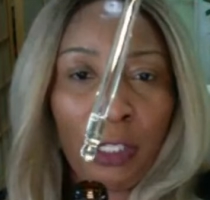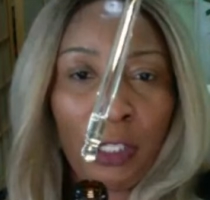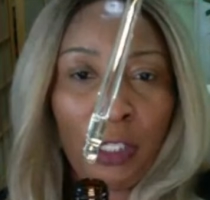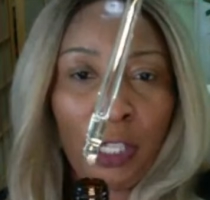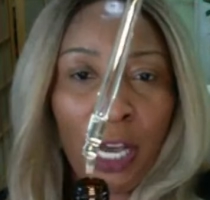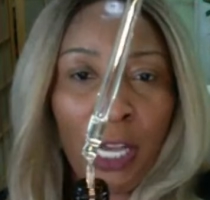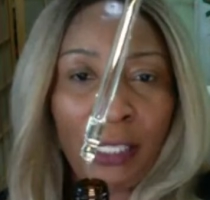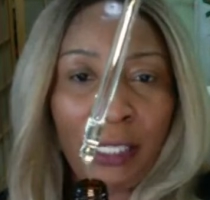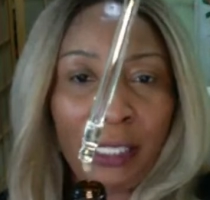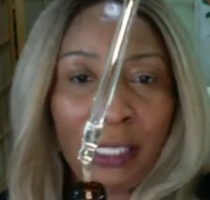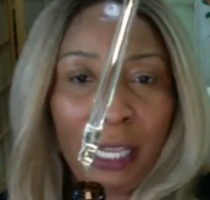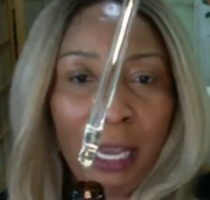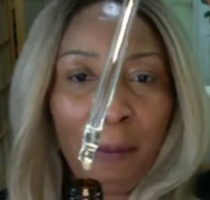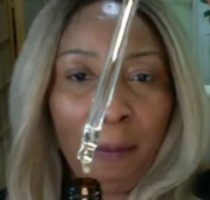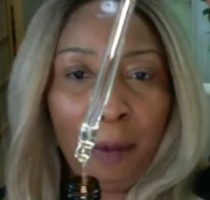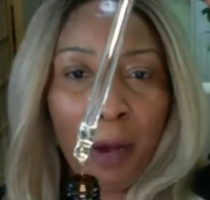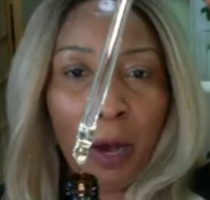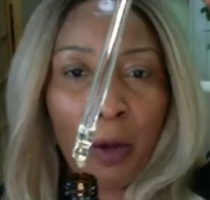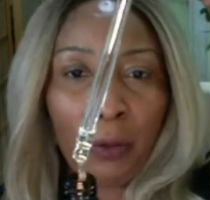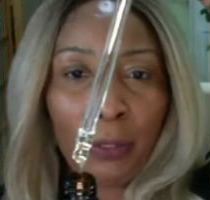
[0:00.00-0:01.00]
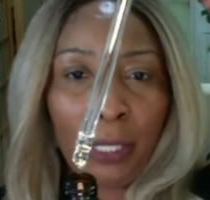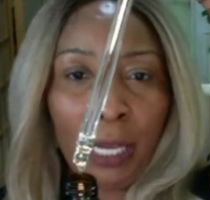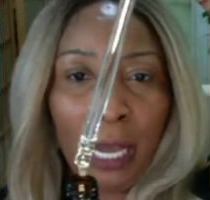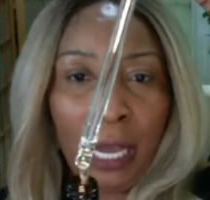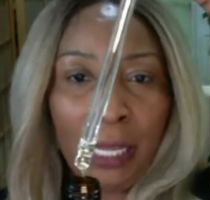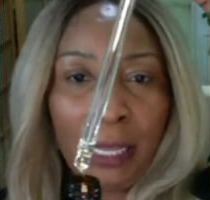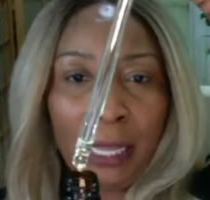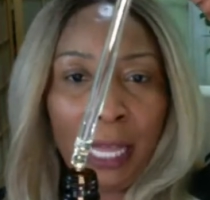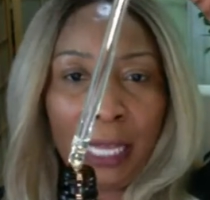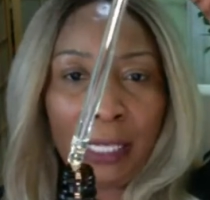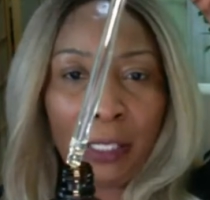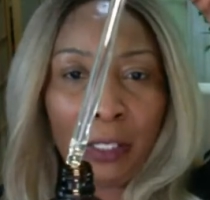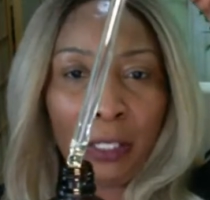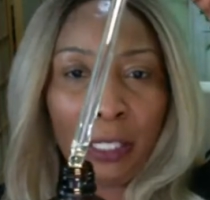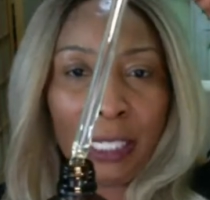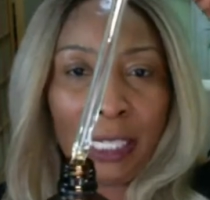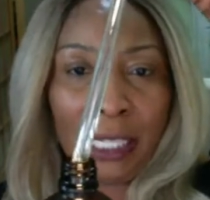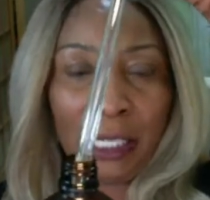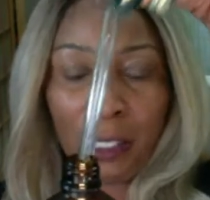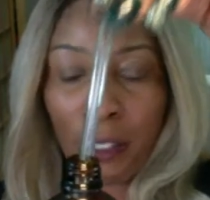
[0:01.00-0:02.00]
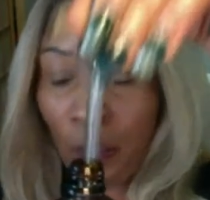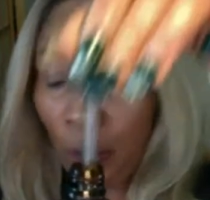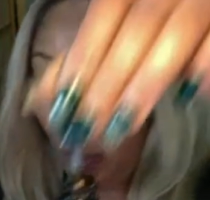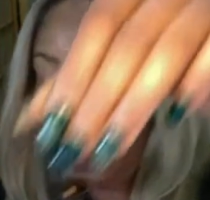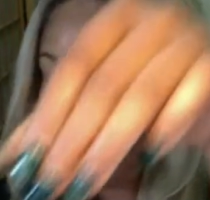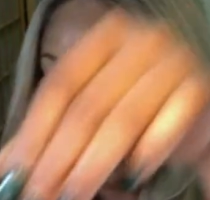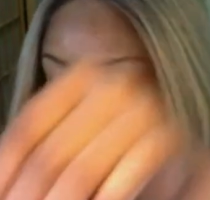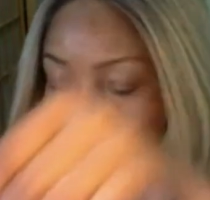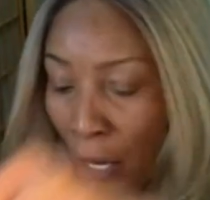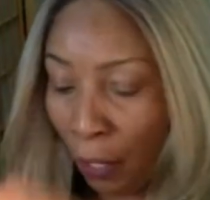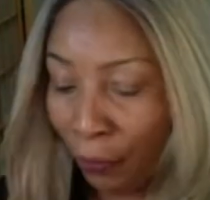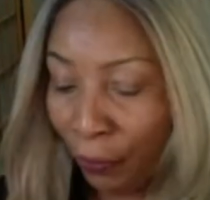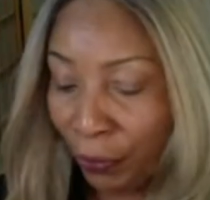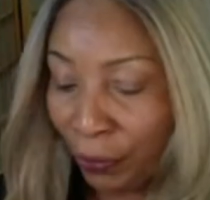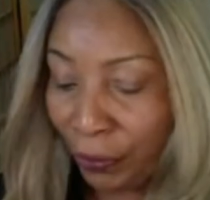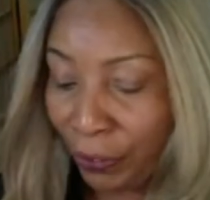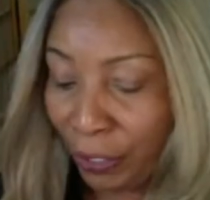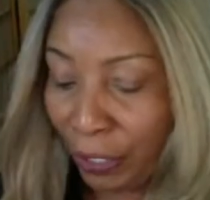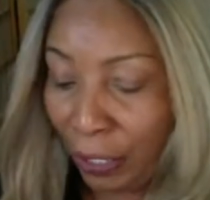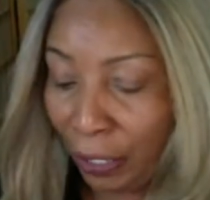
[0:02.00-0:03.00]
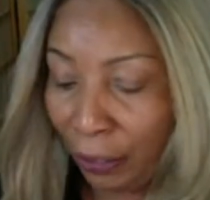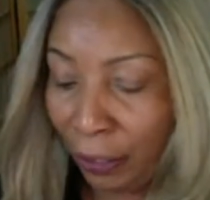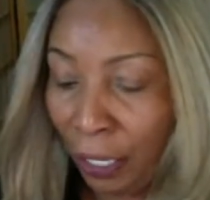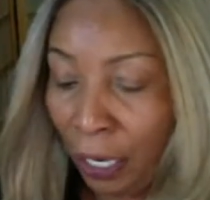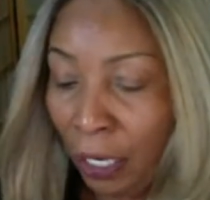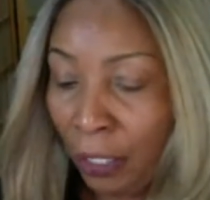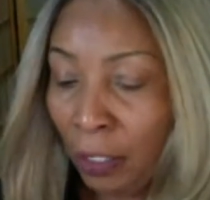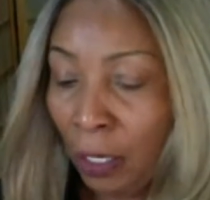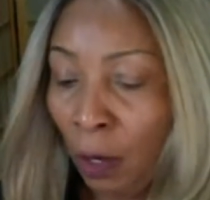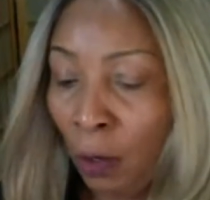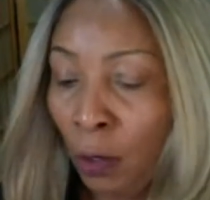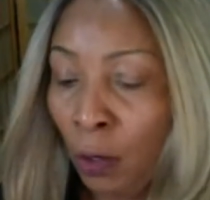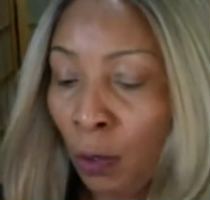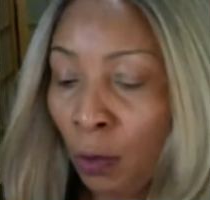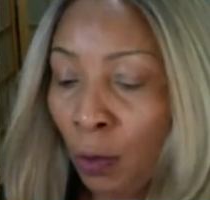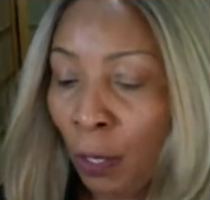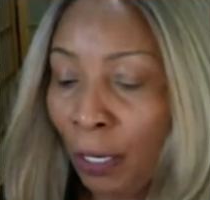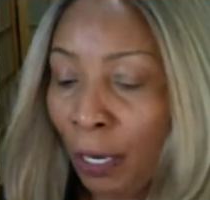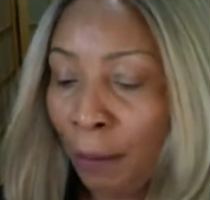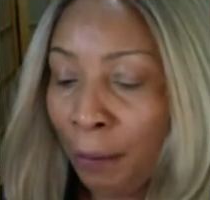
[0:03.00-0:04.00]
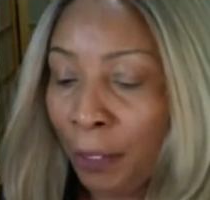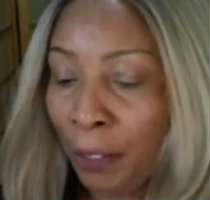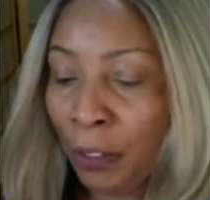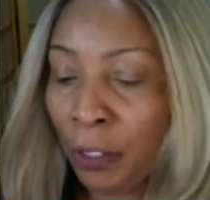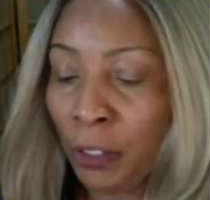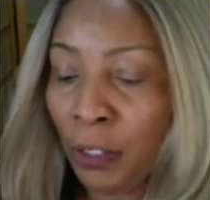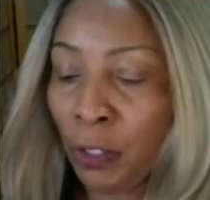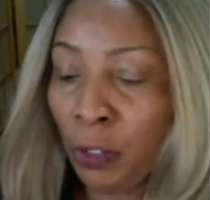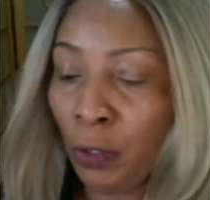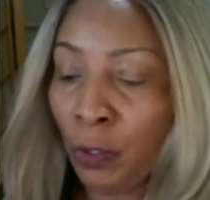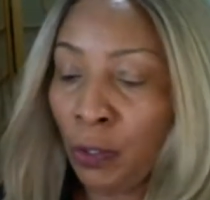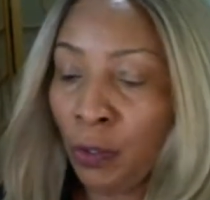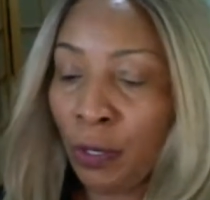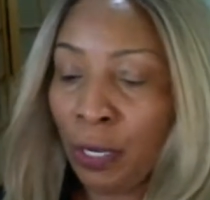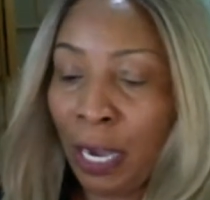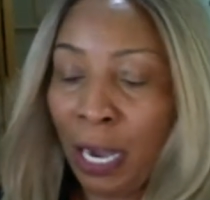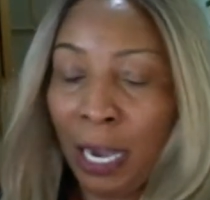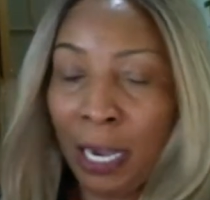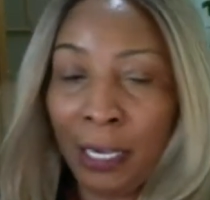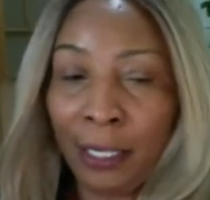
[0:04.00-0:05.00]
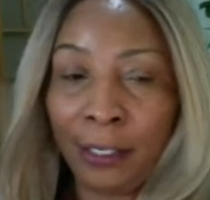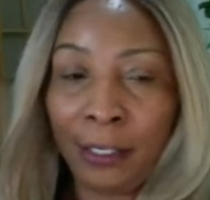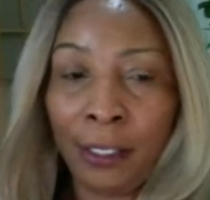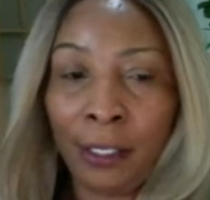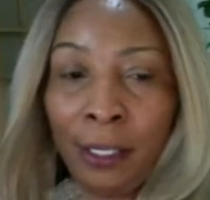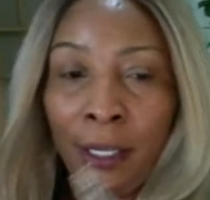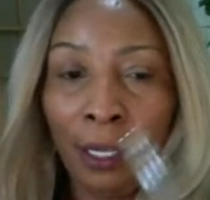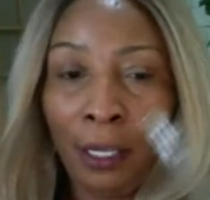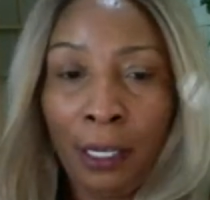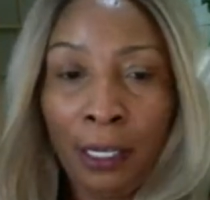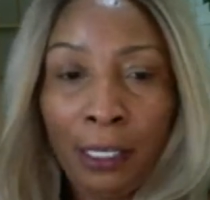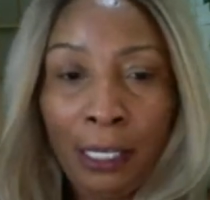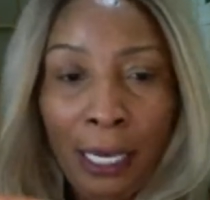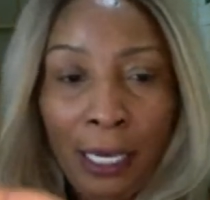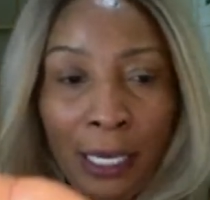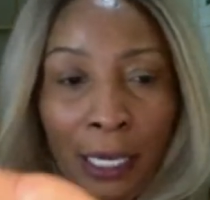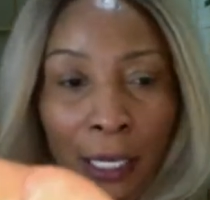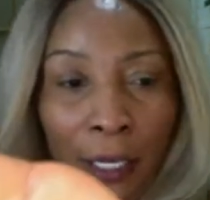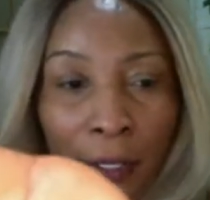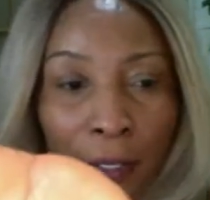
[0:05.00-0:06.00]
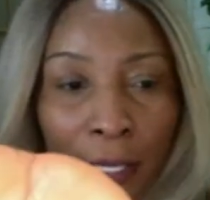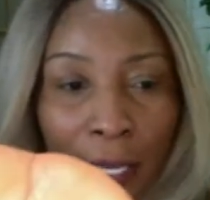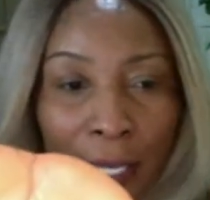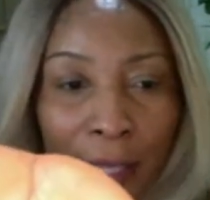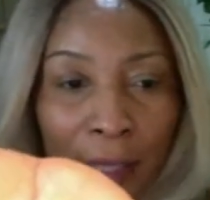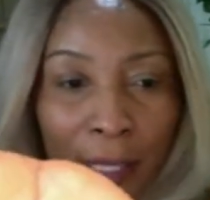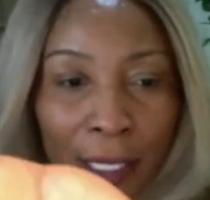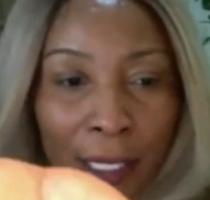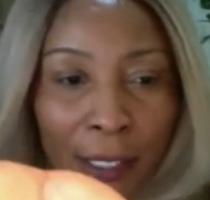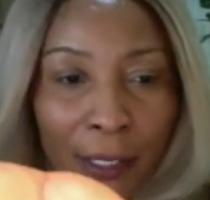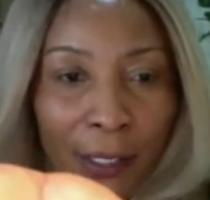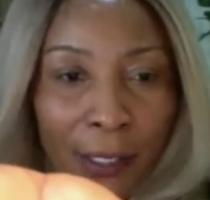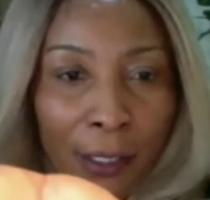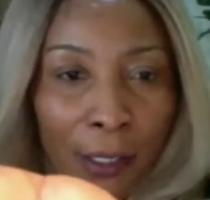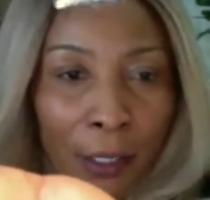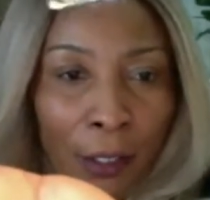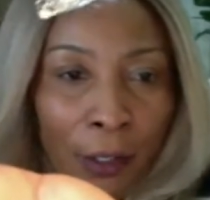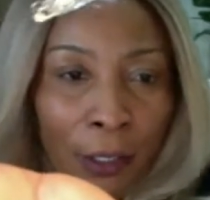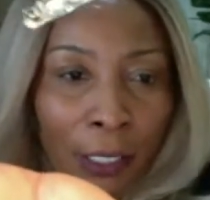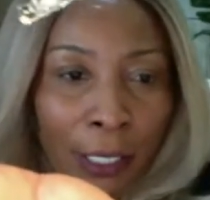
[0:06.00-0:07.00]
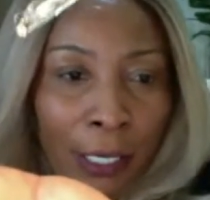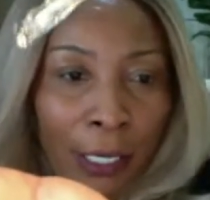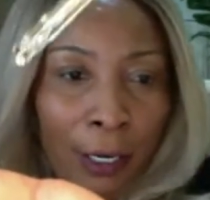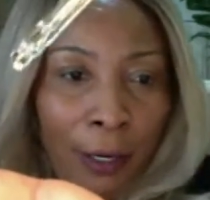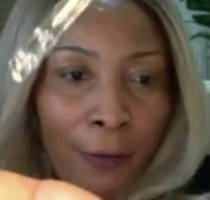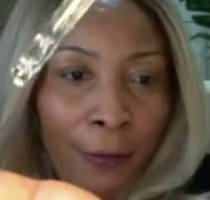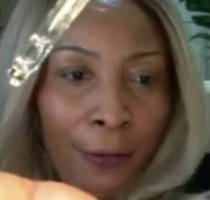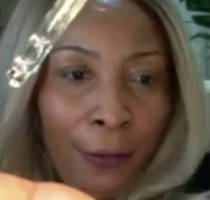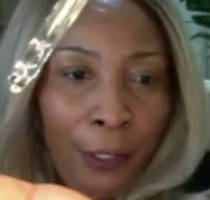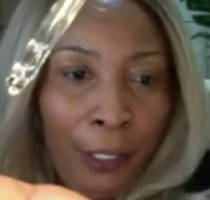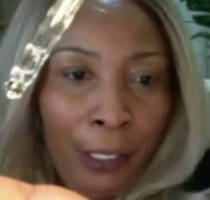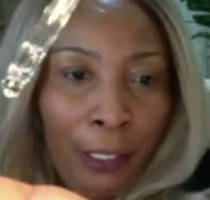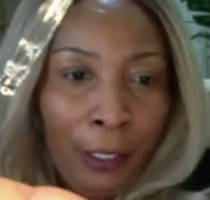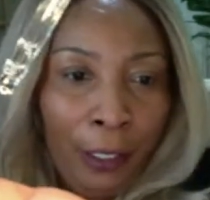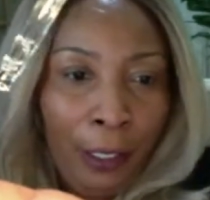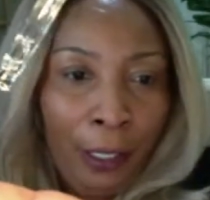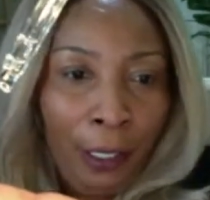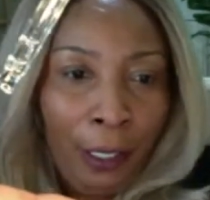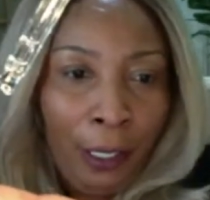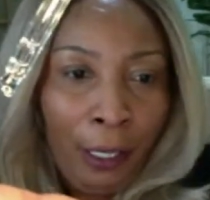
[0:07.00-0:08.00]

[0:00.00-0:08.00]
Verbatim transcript: just the amount that you need to use on the skin. Now, look what I'm going to show you guys. Take a look at this. Look carefully.